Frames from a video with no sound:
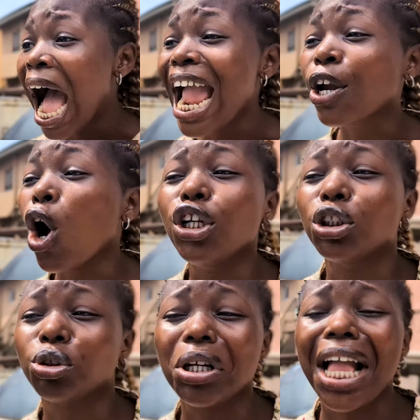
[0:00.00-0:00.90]
I called you
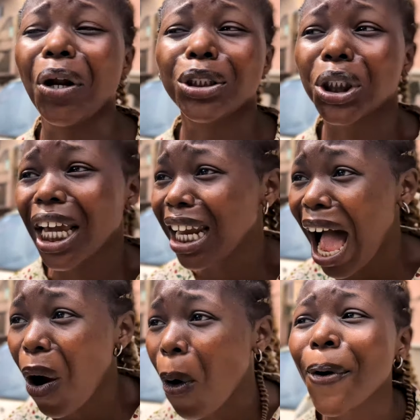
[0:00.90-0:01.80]
to treat her, not to kill
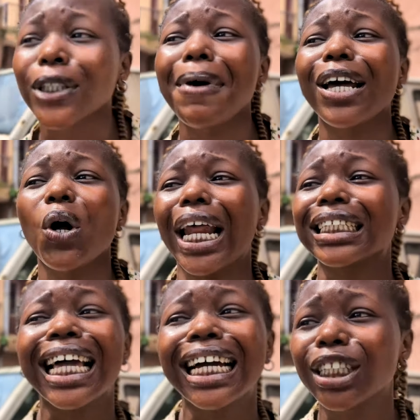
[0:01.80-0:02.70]
her. Because I don't
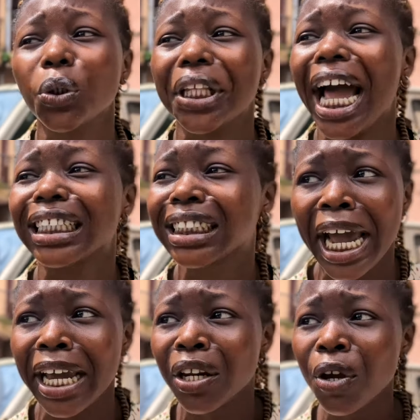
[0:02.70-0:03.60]
understand this one that you're
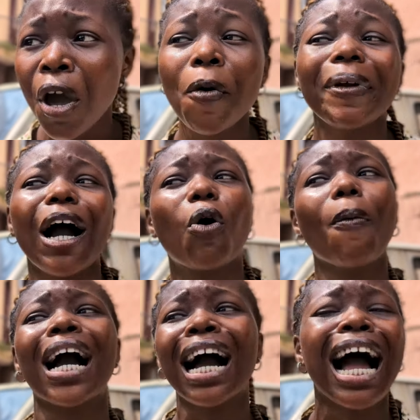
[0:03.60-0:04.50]
saying. You better
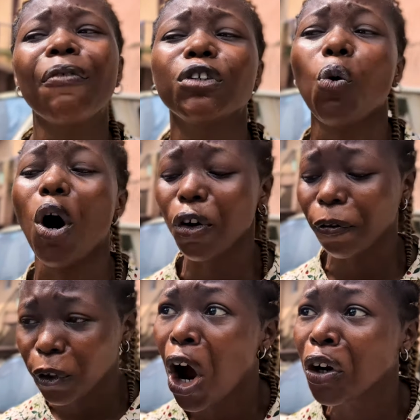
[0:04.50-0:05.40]
go back and go and redo what
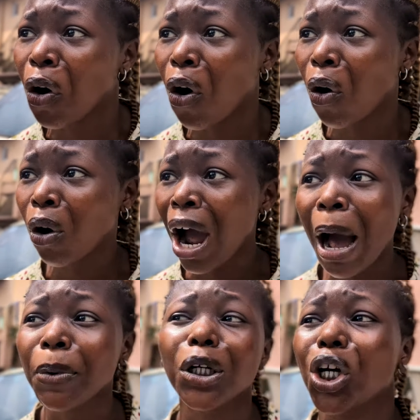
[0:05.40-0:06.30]
you've done. Oh.
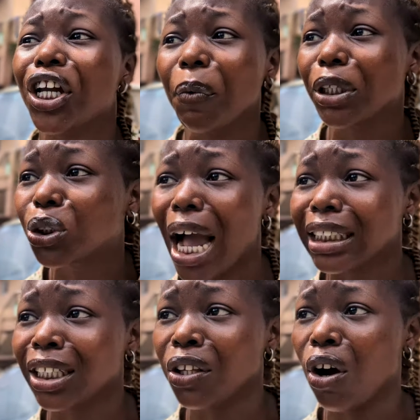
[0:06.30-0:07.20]
I'm not joking with you, Auntie